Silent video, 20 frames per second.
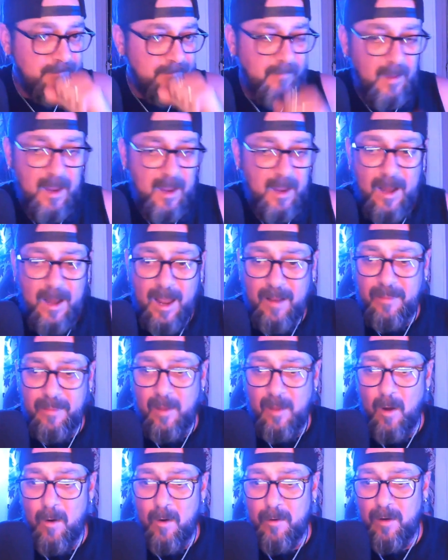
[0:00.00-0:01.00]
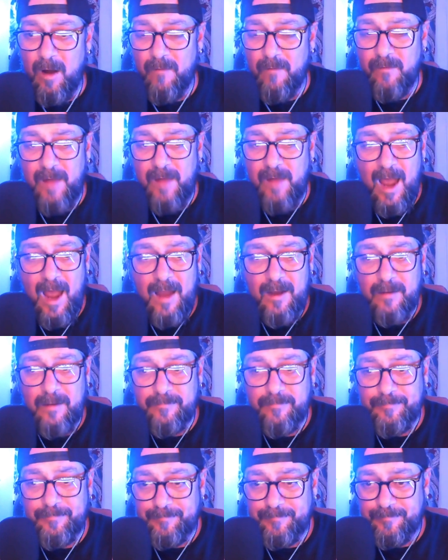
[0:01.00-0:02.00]
And I, the older I've gotten,
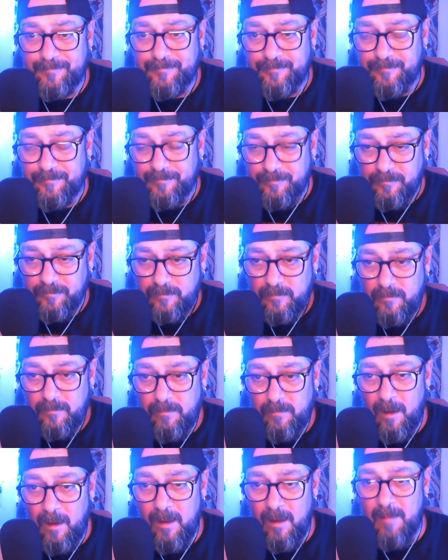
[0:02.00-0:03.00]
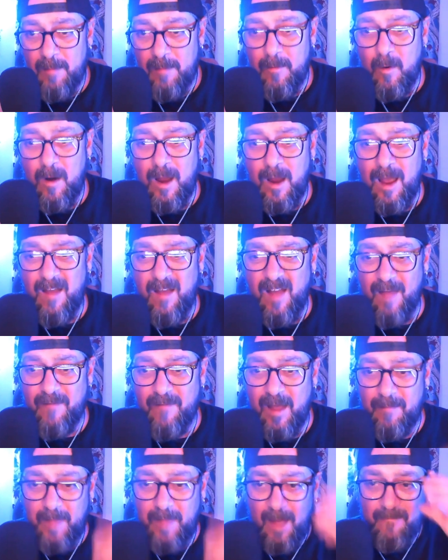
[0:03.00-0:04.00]
the more
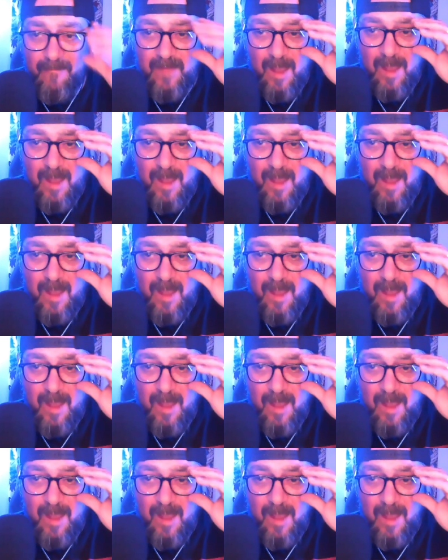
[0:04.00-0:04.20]
I, I've, I've